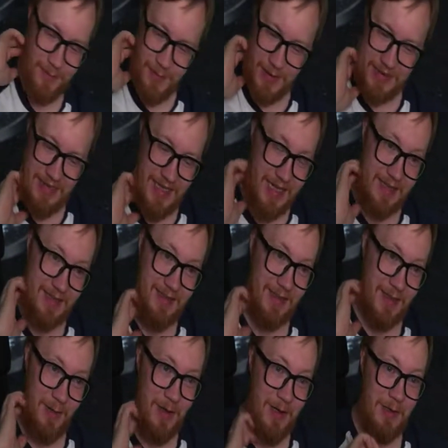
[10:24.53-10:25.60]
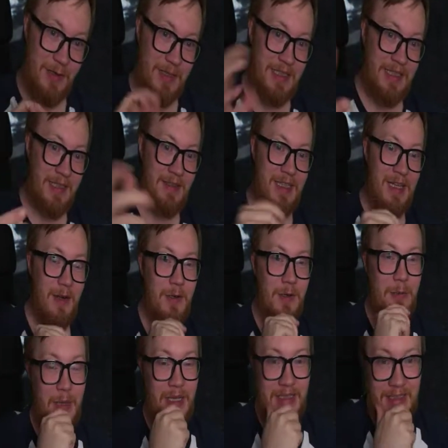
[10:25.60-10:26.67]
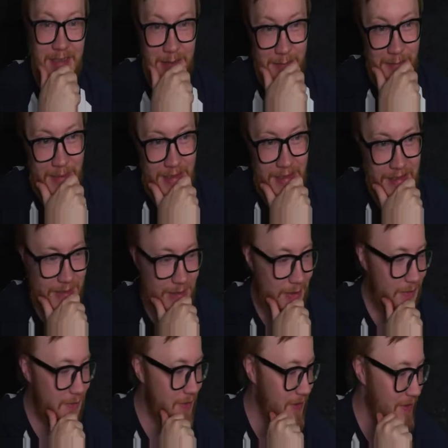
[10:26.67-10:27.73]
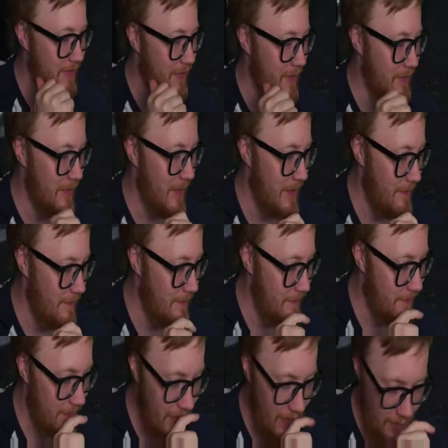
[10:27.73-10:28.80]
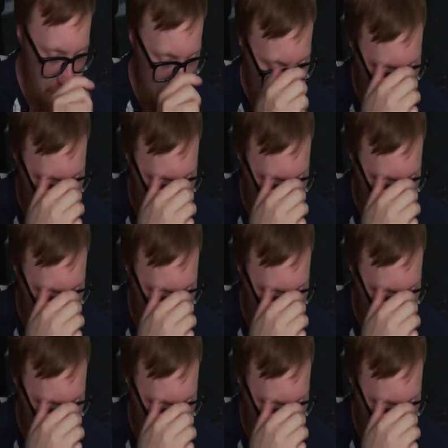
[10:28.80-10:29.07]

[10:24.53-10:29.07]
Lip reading: But yeah, how are you this evening? Are you painting some stuff from oh